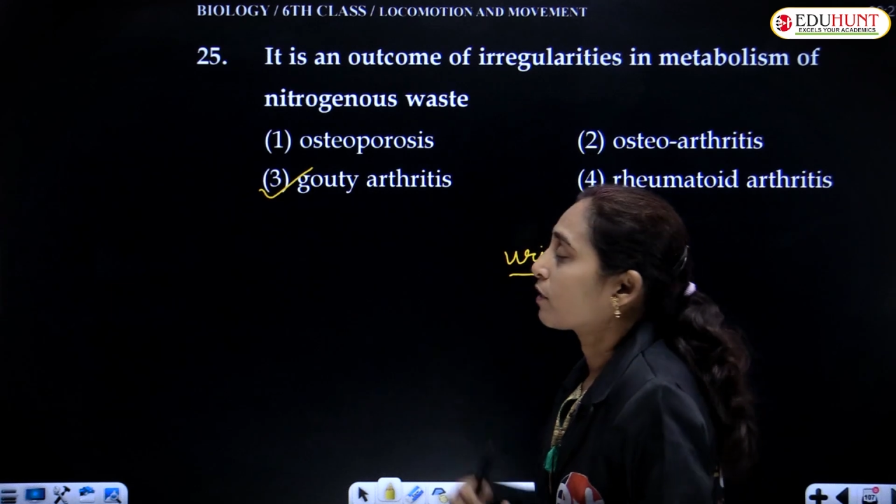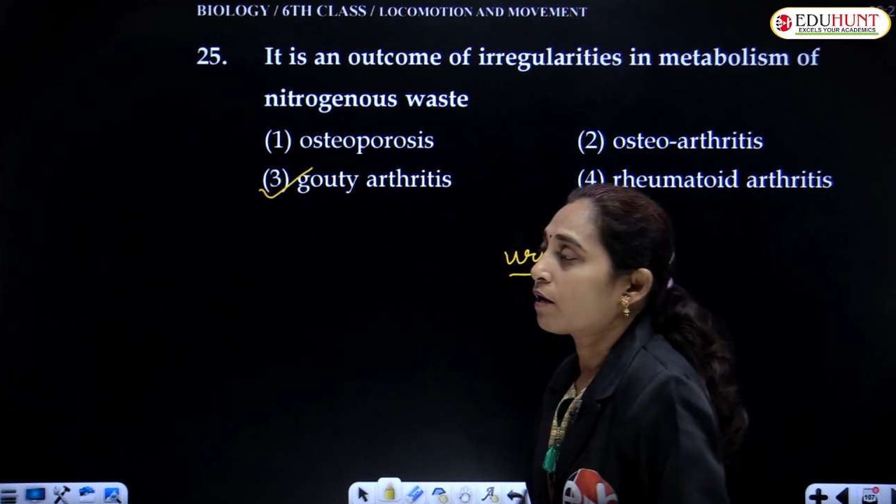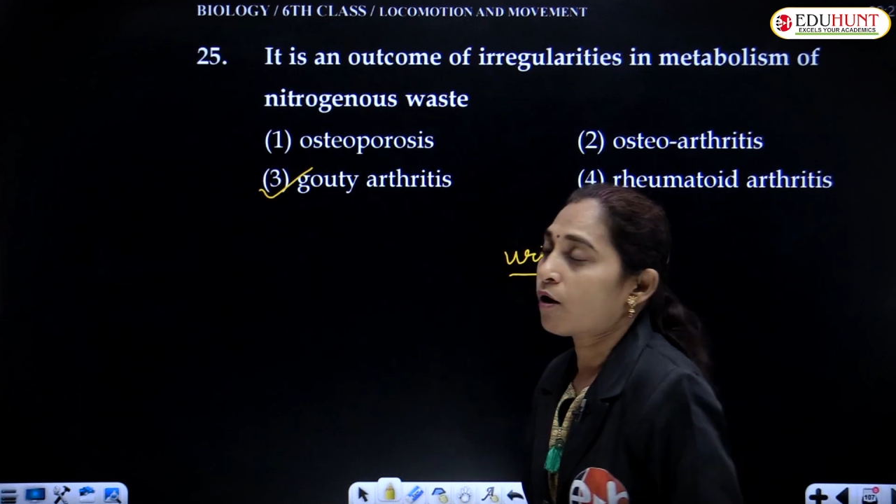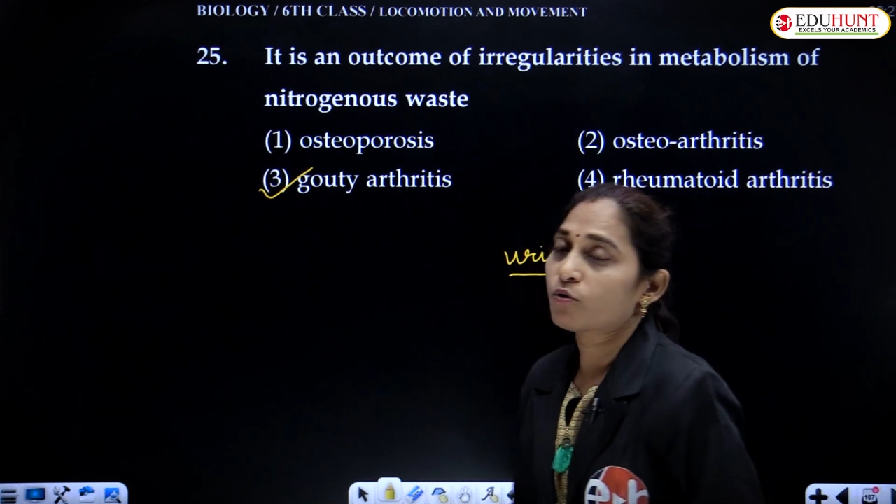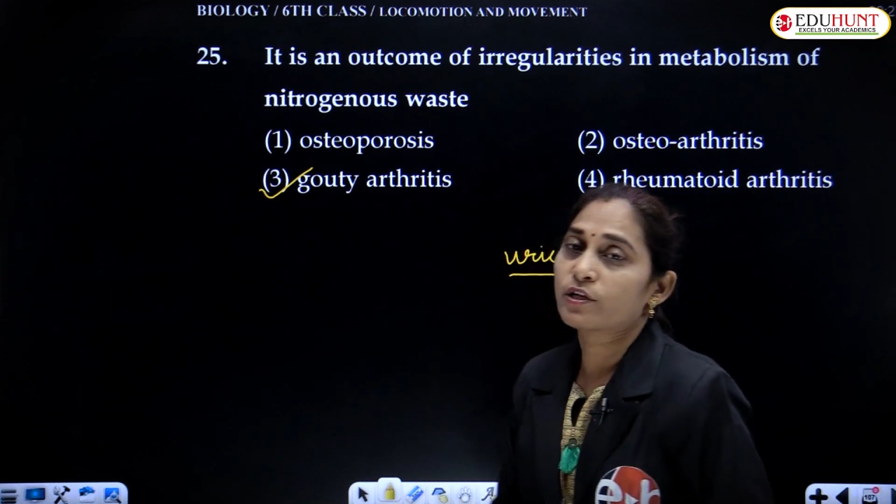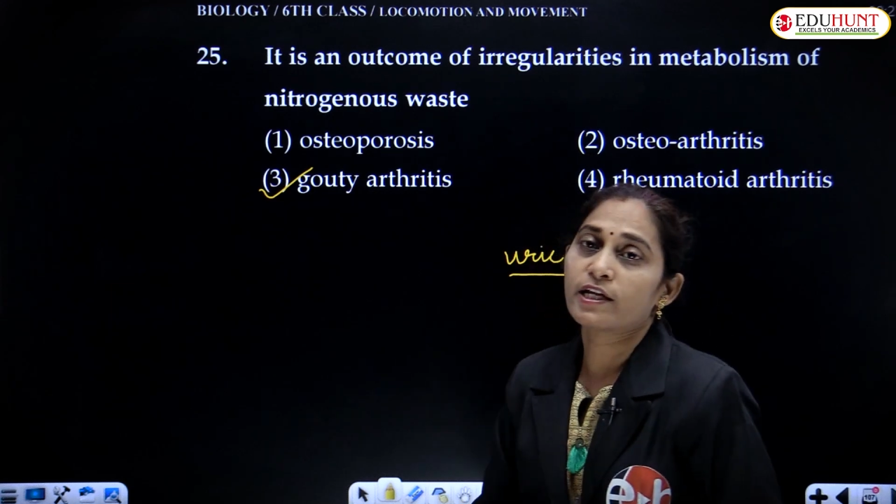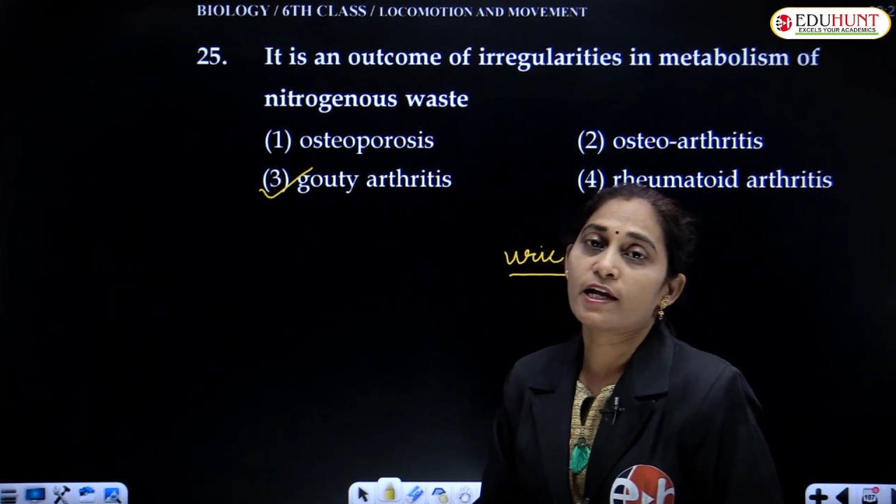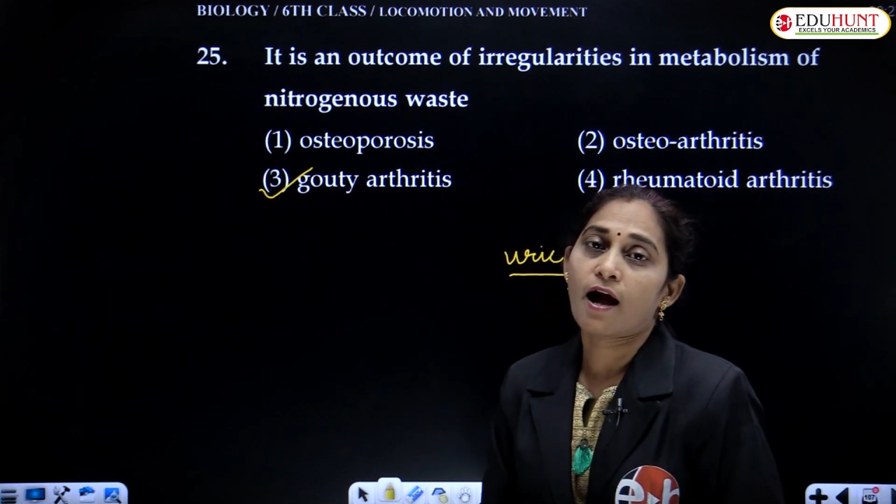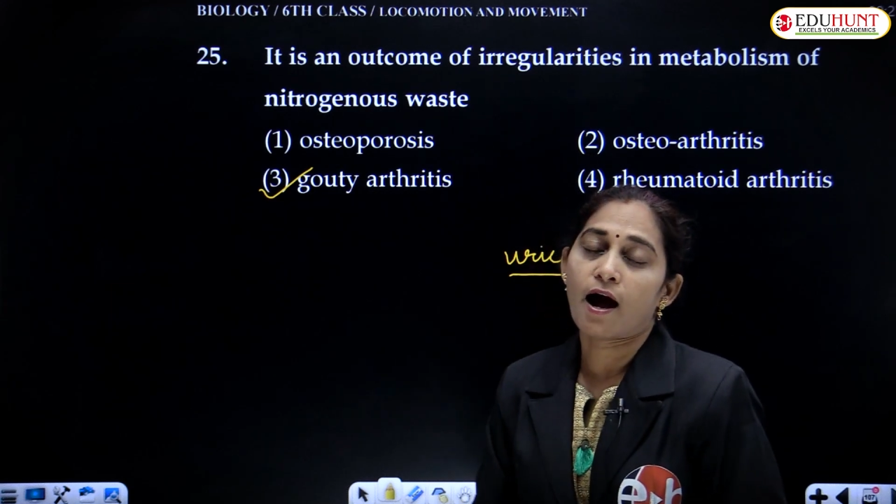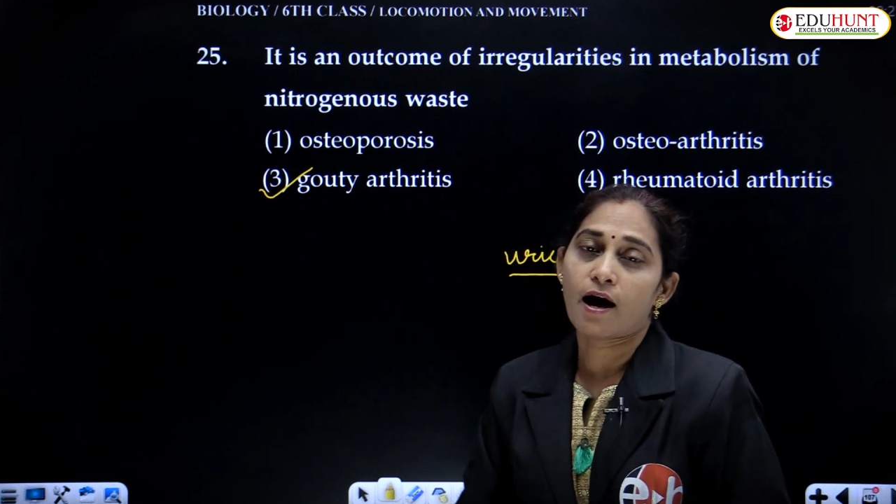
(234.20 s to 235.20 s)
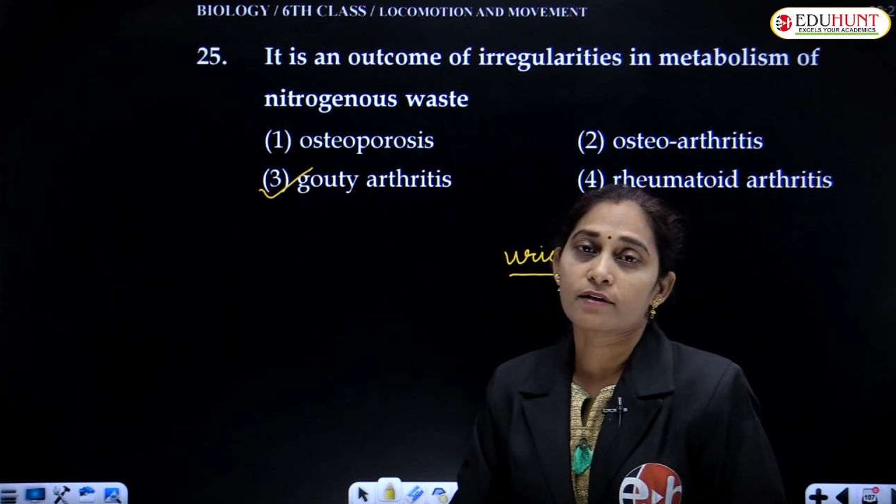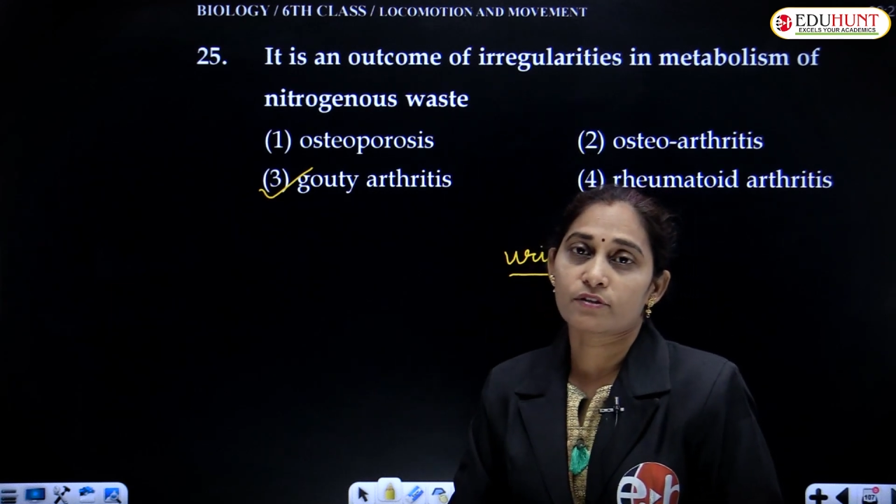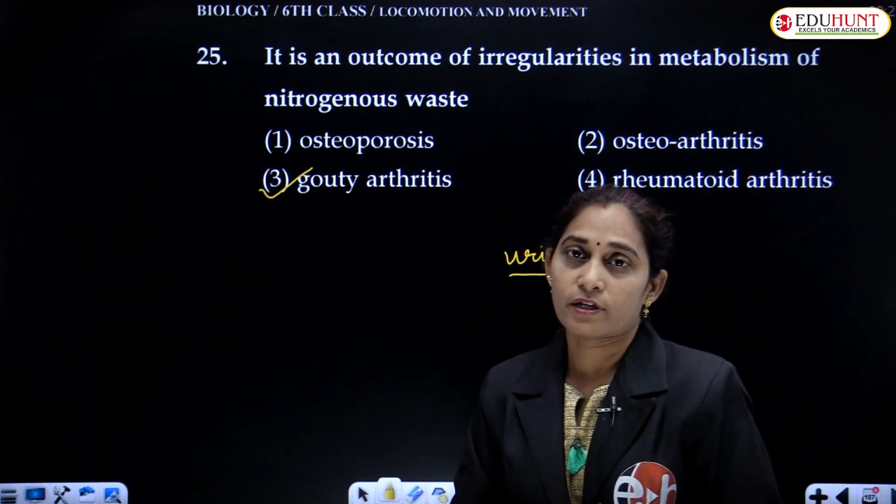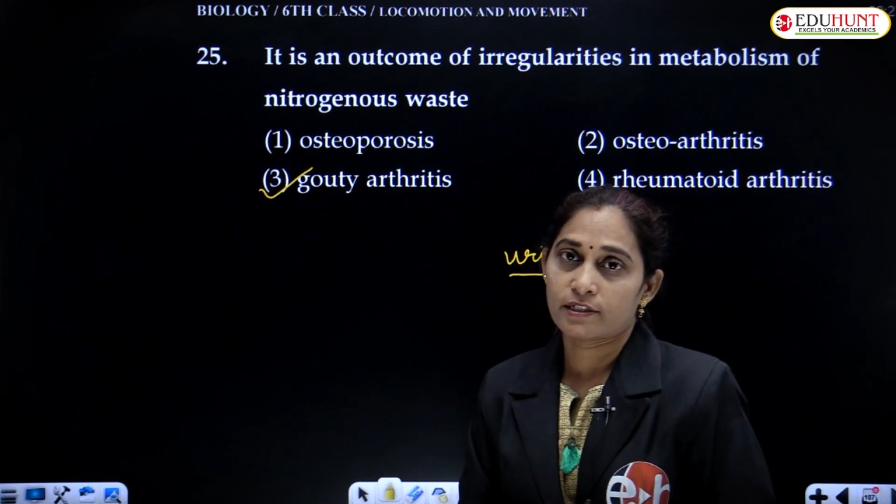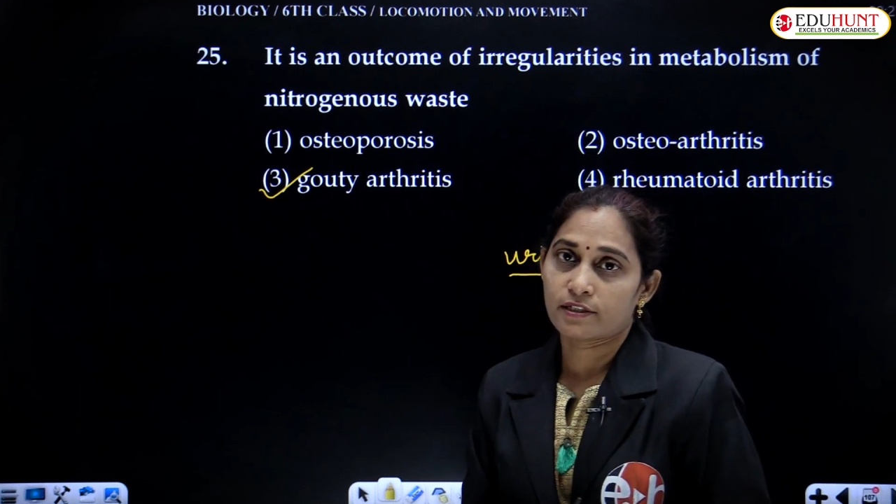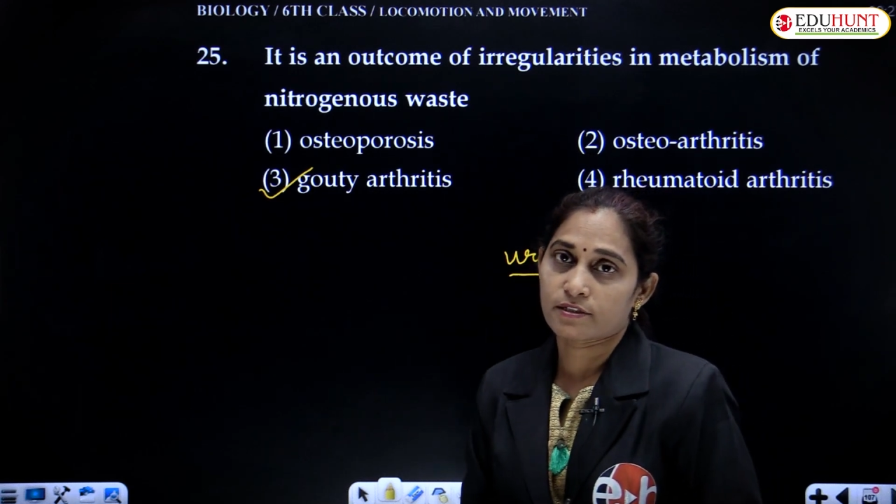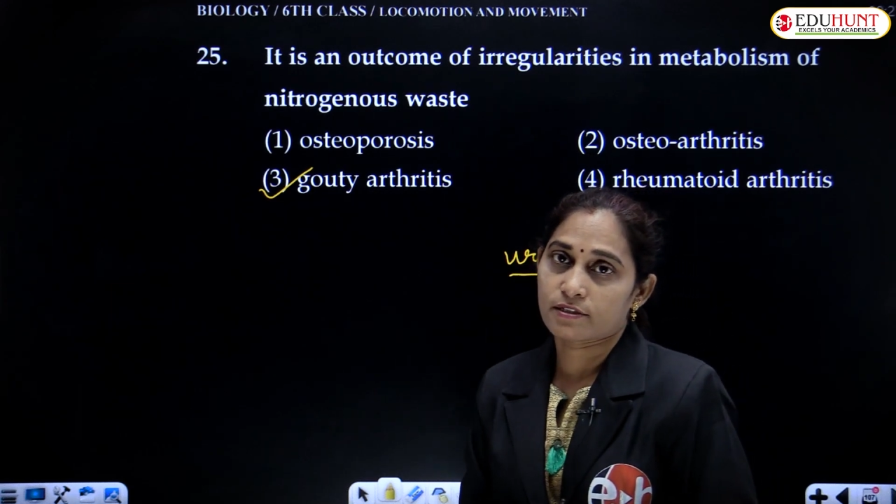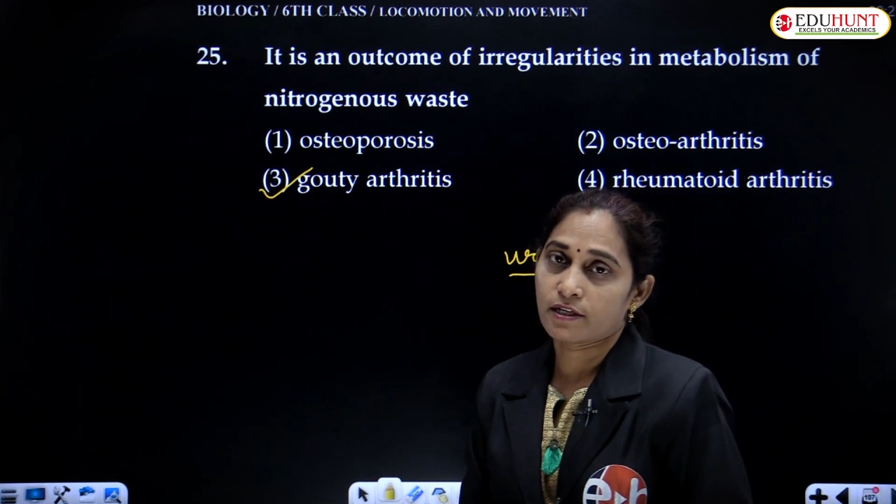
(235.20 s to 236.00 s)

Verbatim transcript: gouty arthritis.